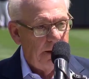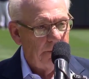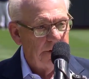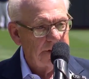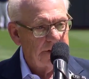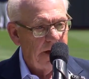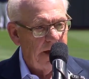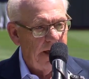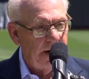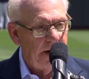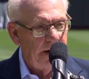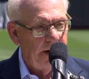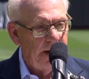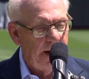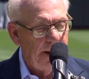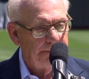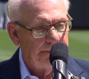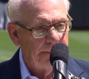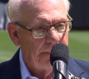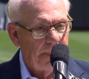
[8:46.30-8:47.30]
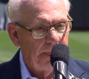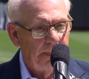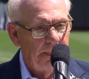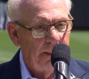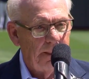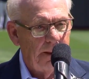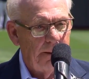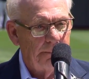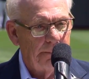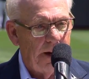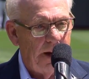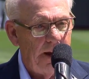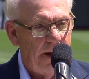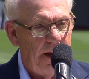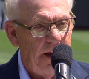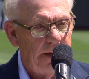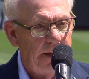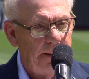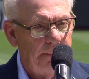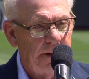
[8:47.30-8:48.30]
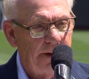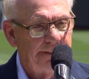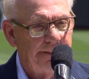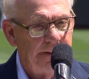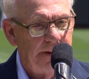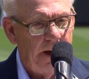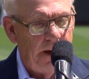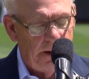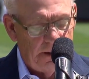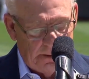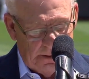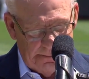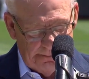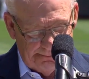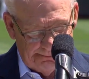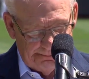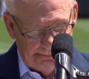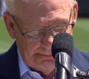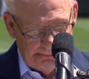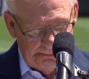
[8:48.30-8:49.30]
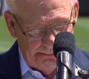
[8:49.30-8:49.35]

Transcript: that was headed up by Andy MacPhail.